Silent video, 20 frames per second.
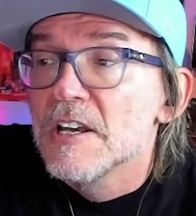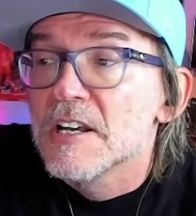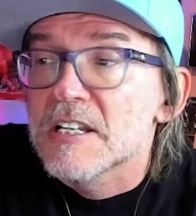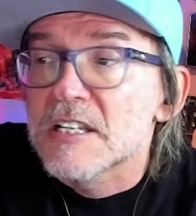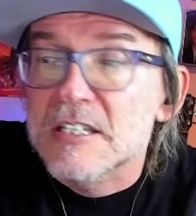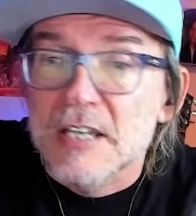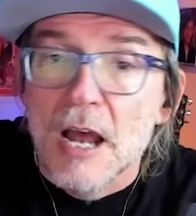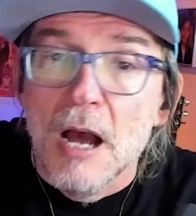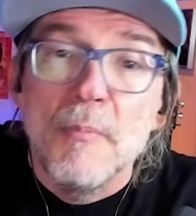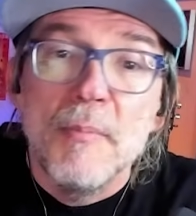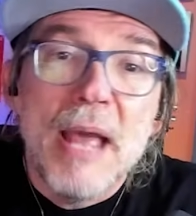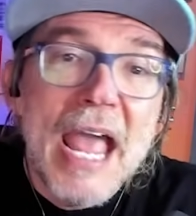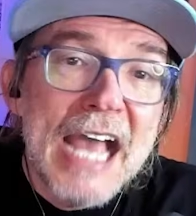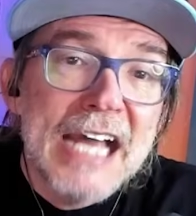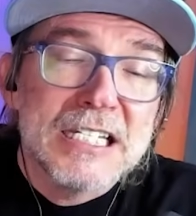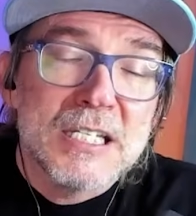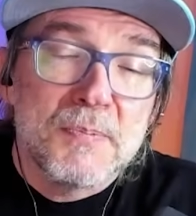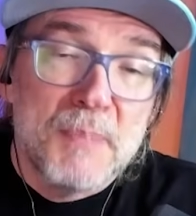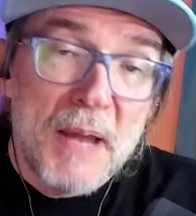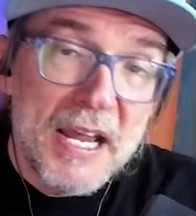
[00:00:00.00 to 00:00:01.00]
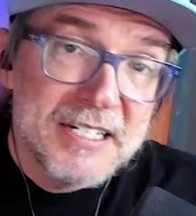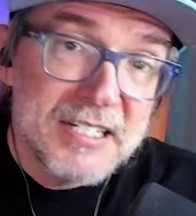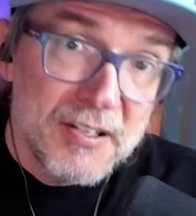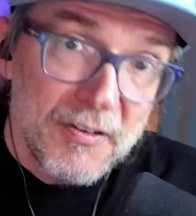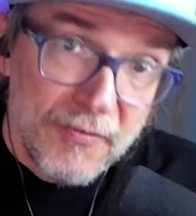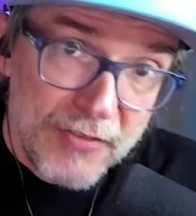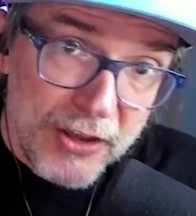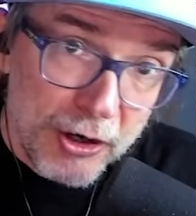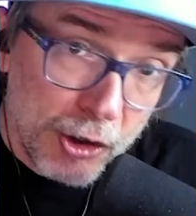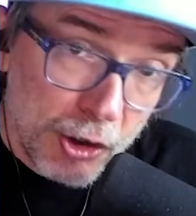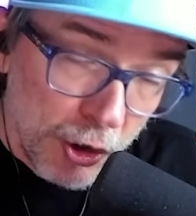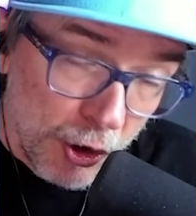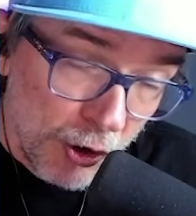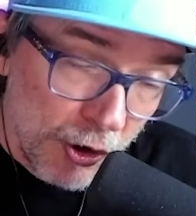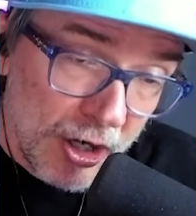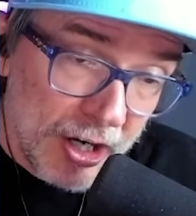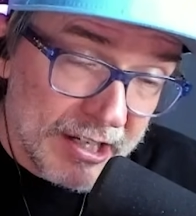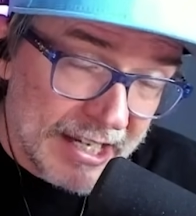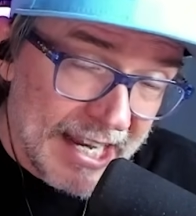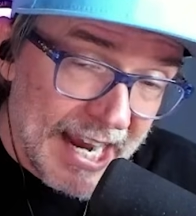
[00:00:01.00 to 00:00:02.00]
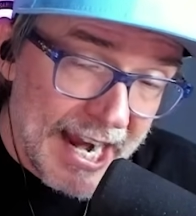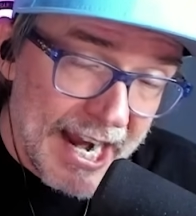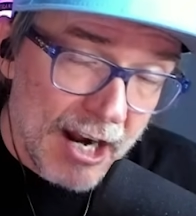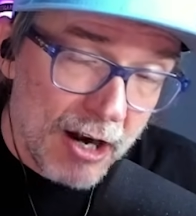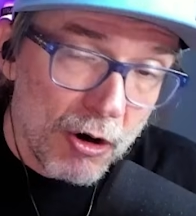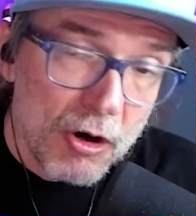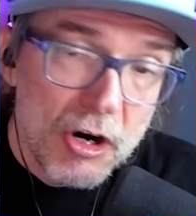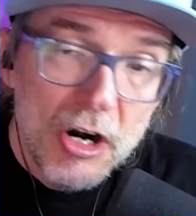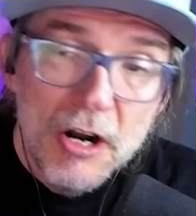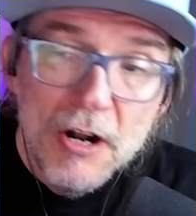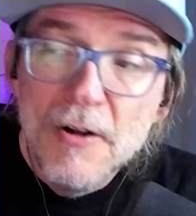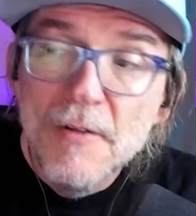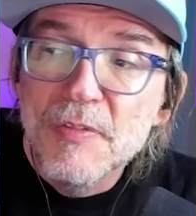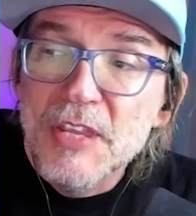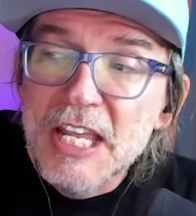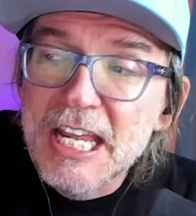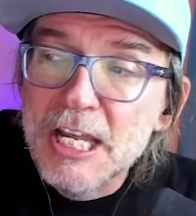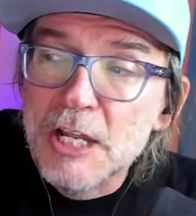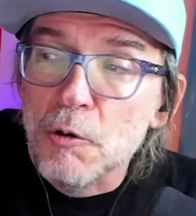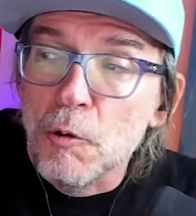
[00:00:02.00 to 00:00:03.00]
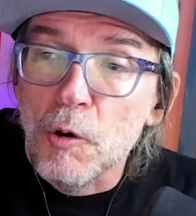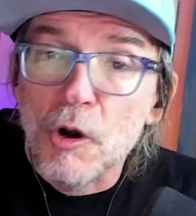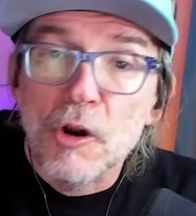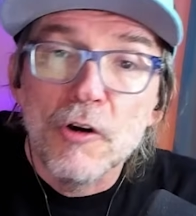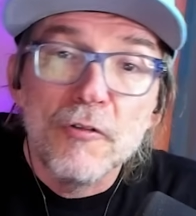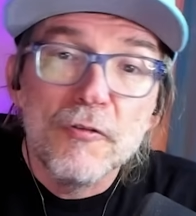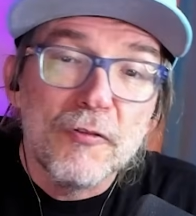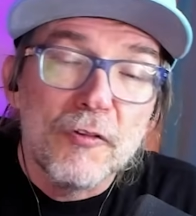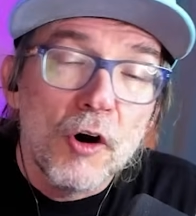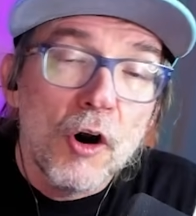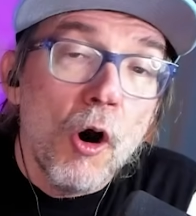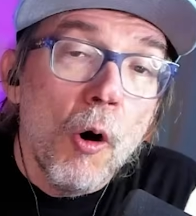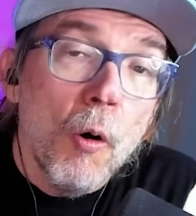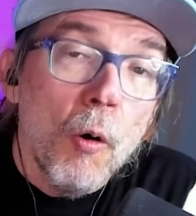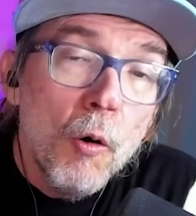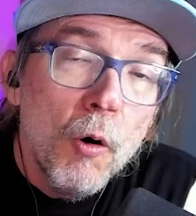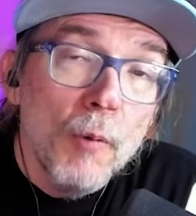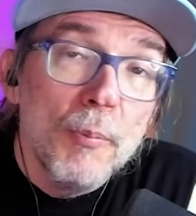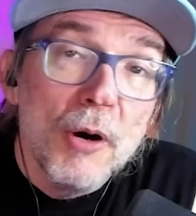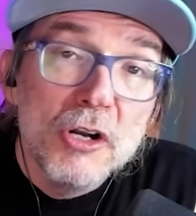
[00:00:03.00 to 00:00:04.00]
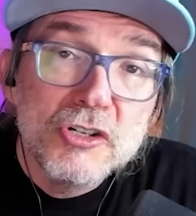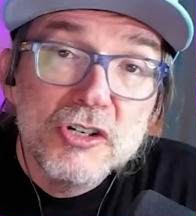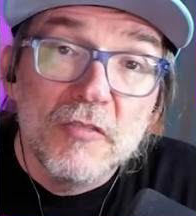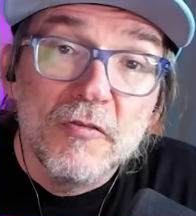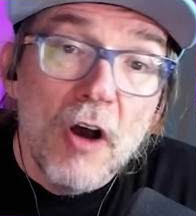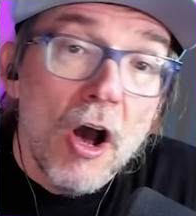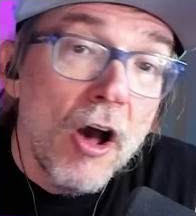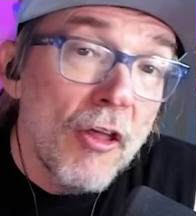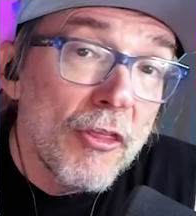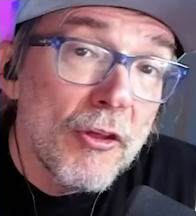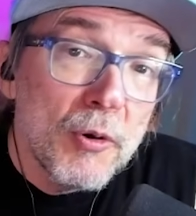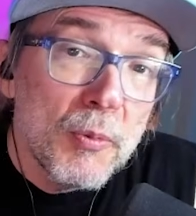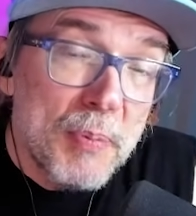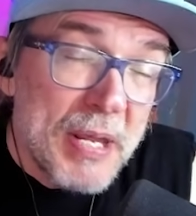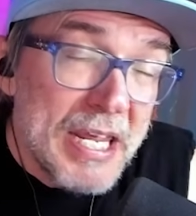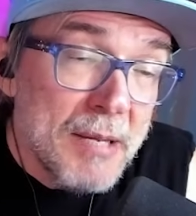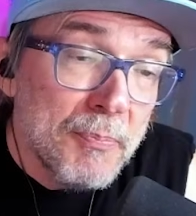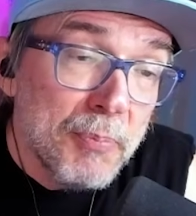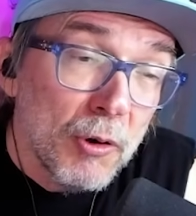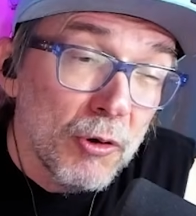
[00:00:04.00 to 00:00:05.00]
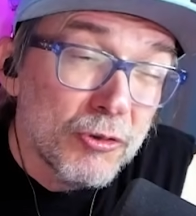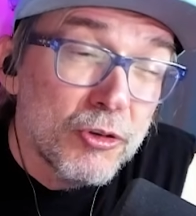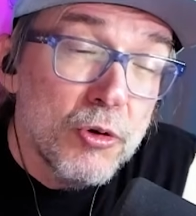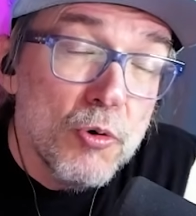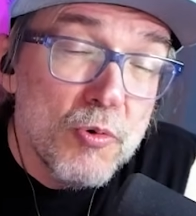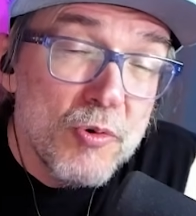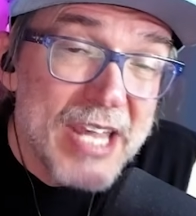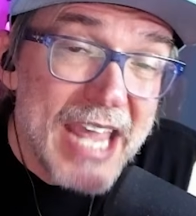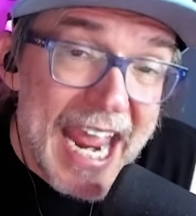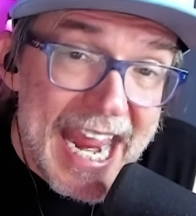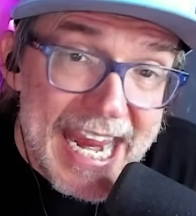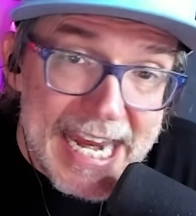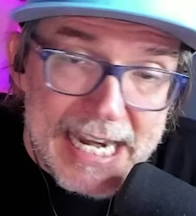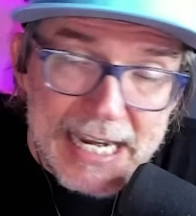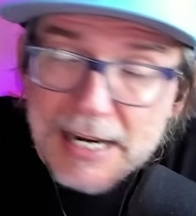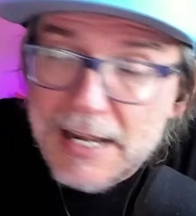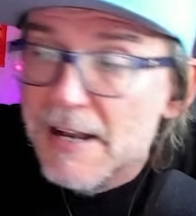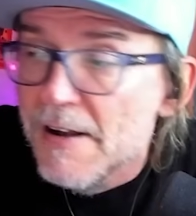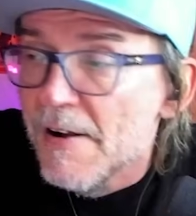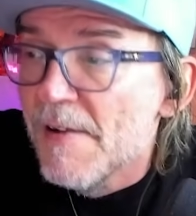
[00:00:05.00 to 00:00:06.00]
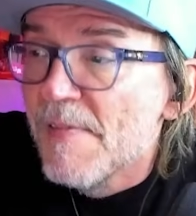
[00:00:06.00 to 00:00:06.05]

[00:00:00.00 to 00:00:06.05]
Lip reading: some aspects of their current care in order for a whole bunch of other people to gain.